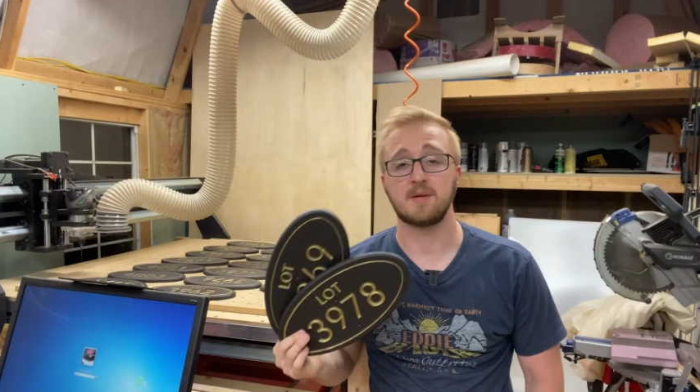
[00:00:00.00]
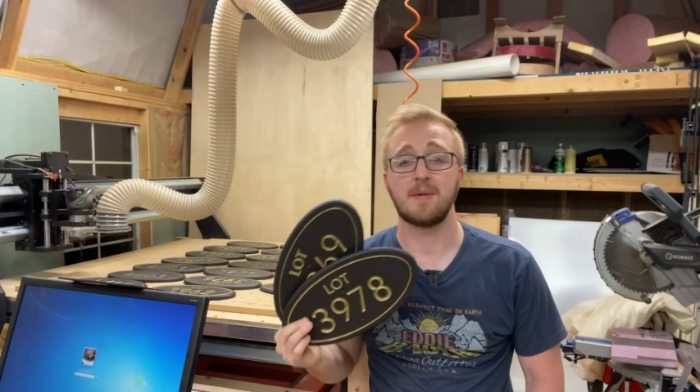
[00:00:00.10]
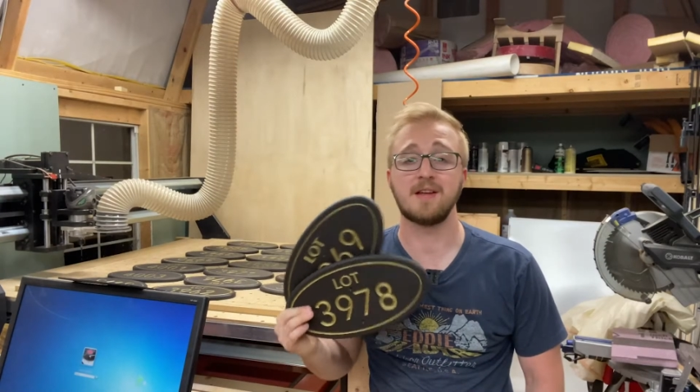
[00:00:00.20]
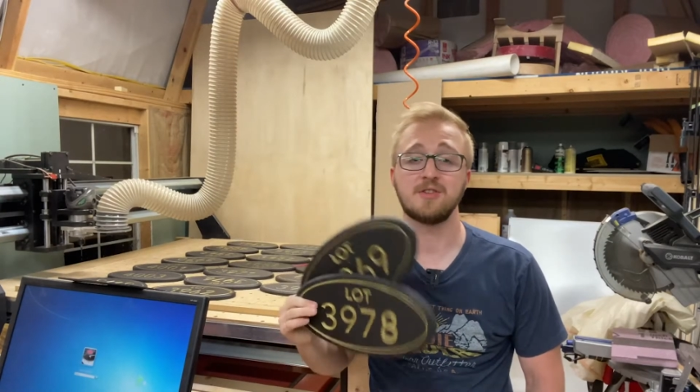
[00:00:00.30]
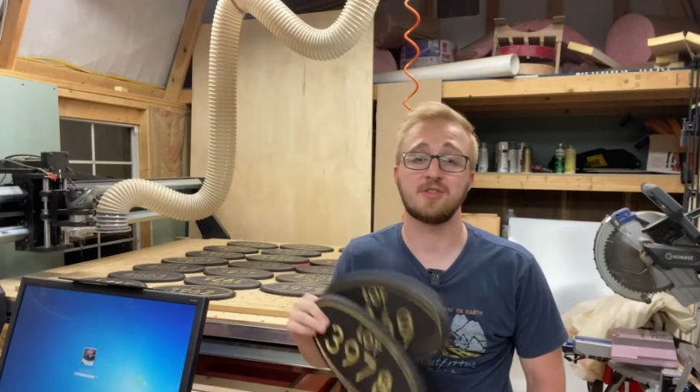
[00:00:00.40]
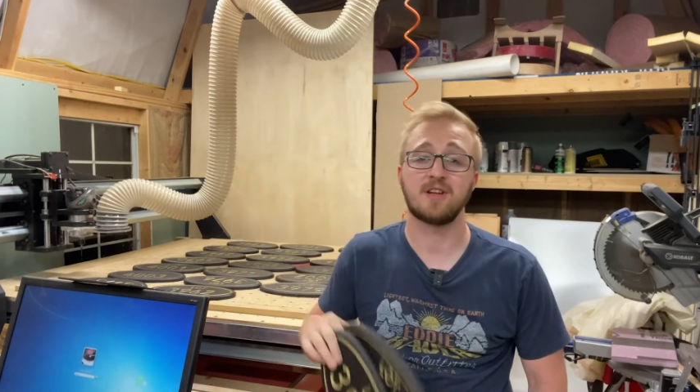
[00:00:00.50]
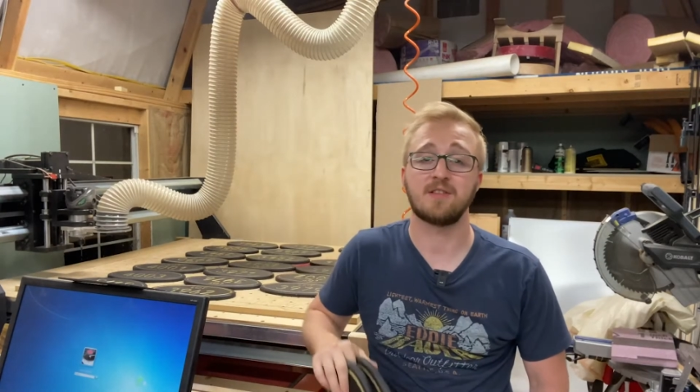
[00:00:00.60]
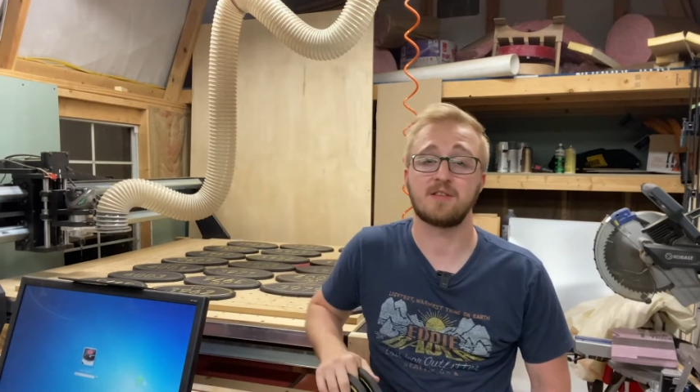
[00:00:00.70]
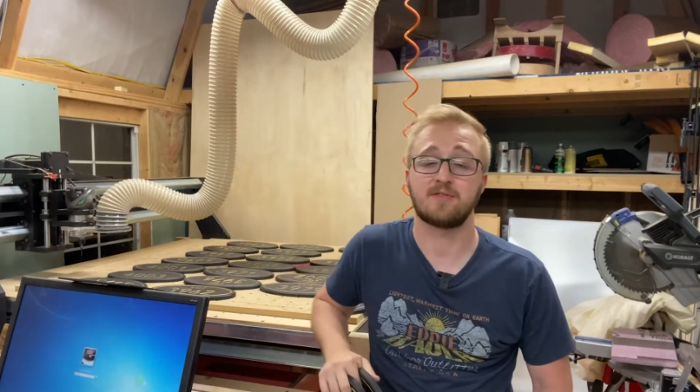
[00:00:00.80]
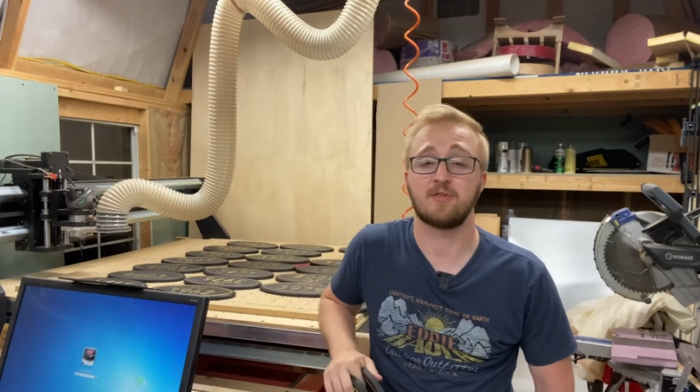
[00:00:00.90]
I managed to get
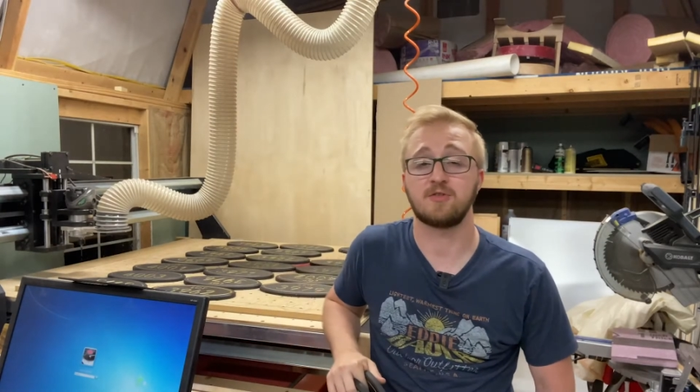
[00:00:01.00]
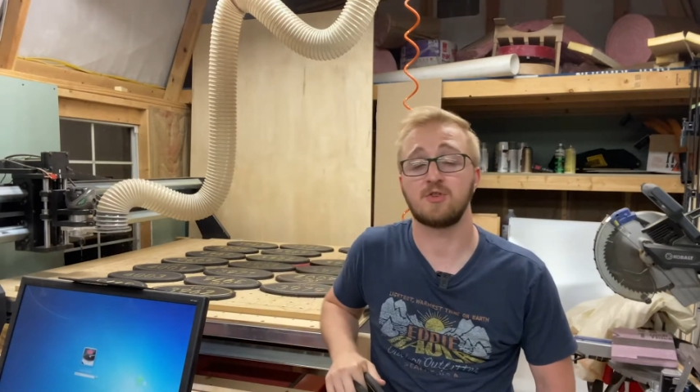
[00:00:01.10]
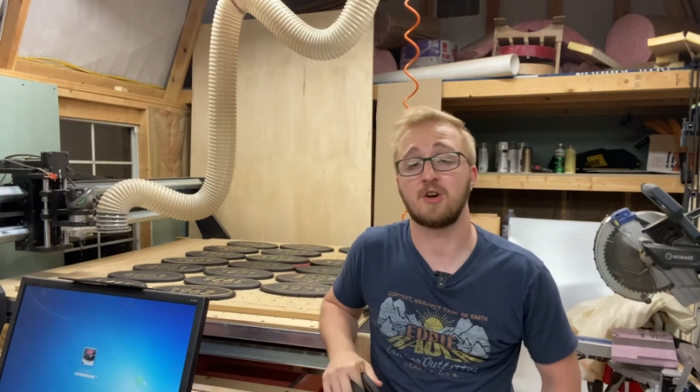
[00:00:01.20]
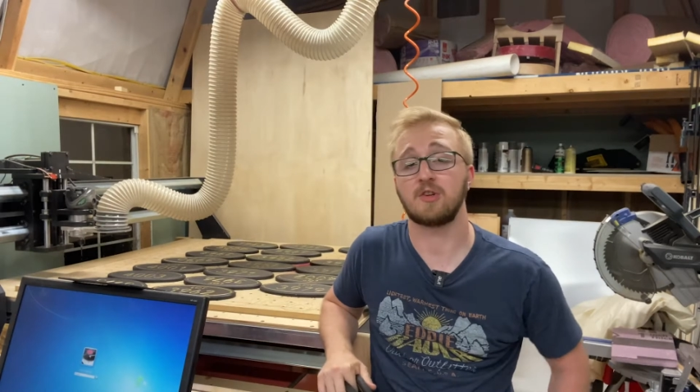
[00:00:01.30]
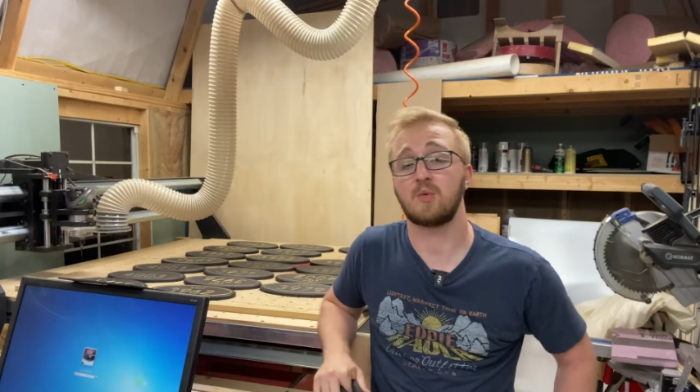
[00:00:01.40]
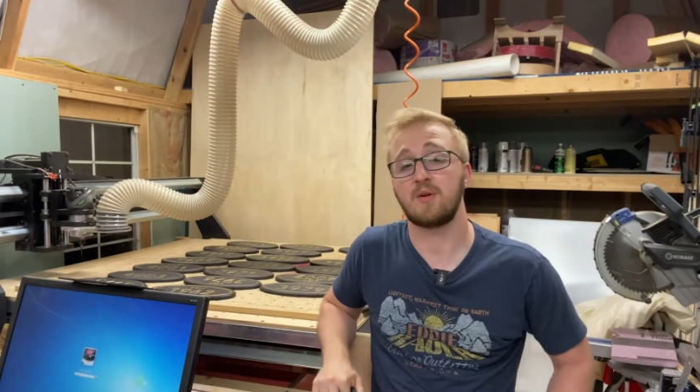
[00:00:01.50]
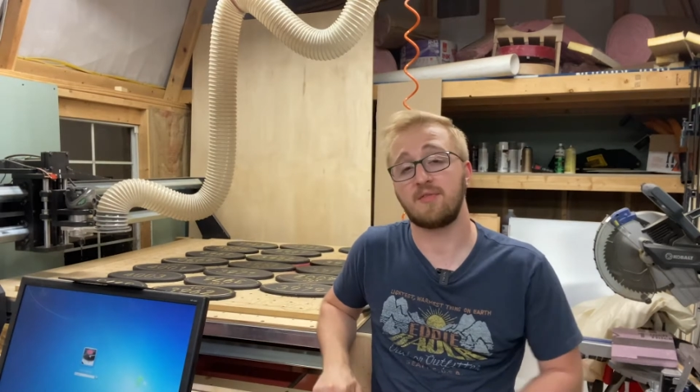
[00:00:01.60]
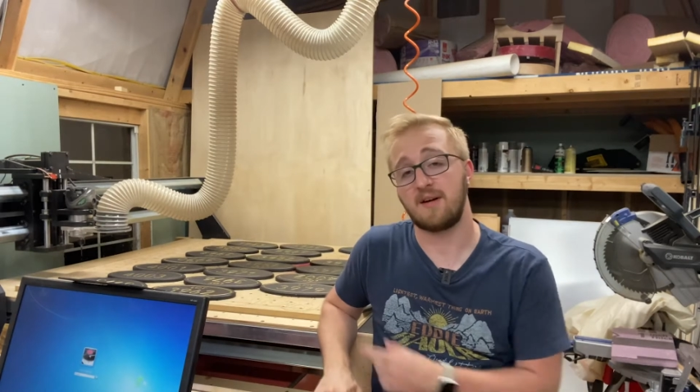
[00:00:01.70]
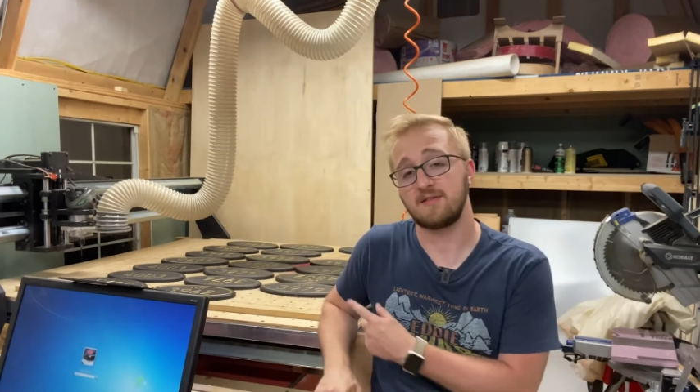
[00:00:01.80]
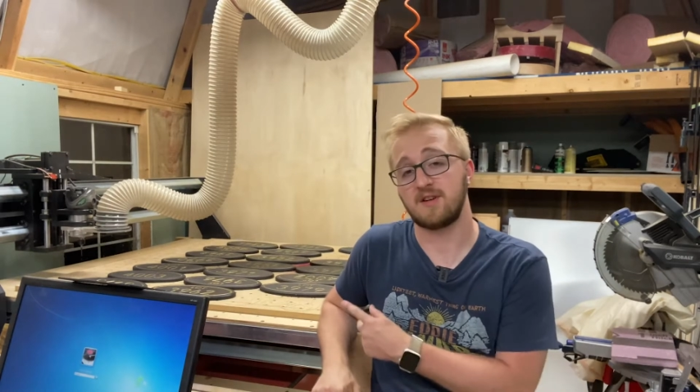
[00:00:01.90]
this first chunk of
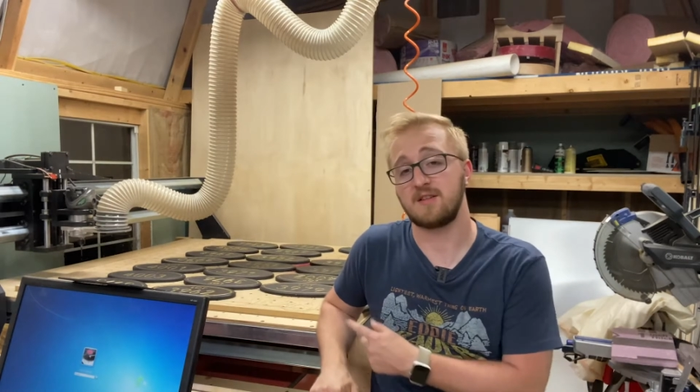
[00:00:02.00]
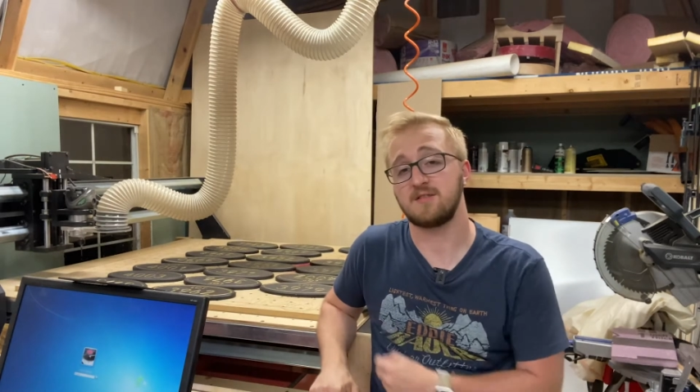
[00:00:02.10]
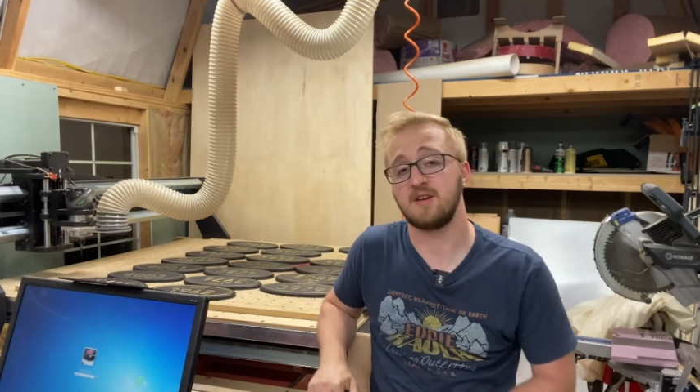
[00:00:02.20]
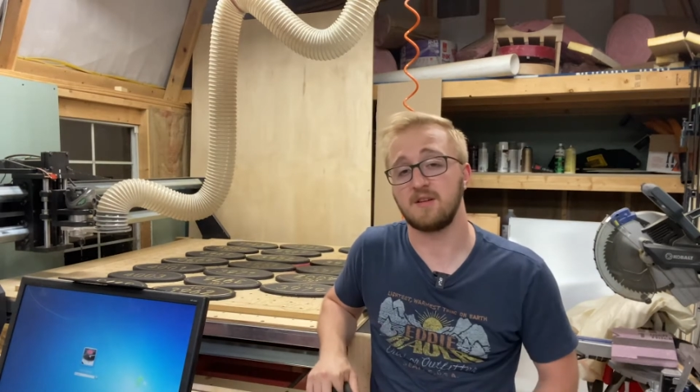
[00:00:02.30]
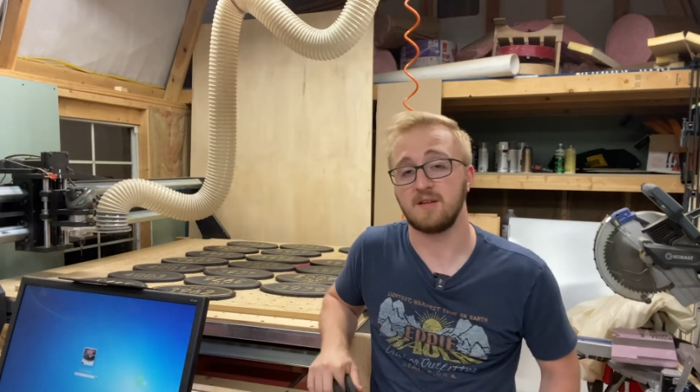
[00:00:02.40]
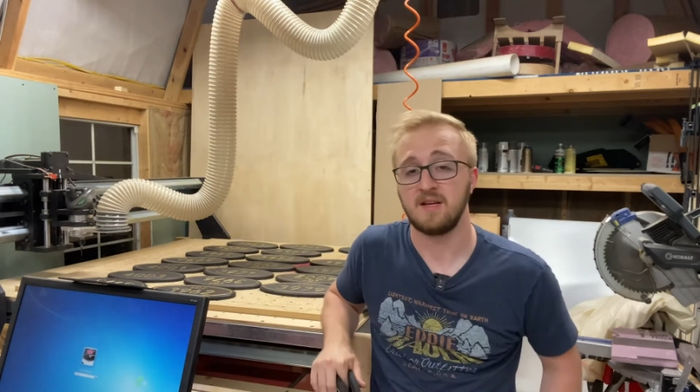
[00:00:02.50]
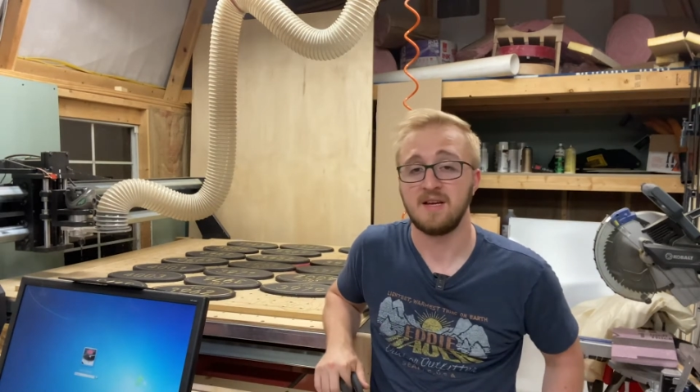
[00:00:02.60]
25 signs done.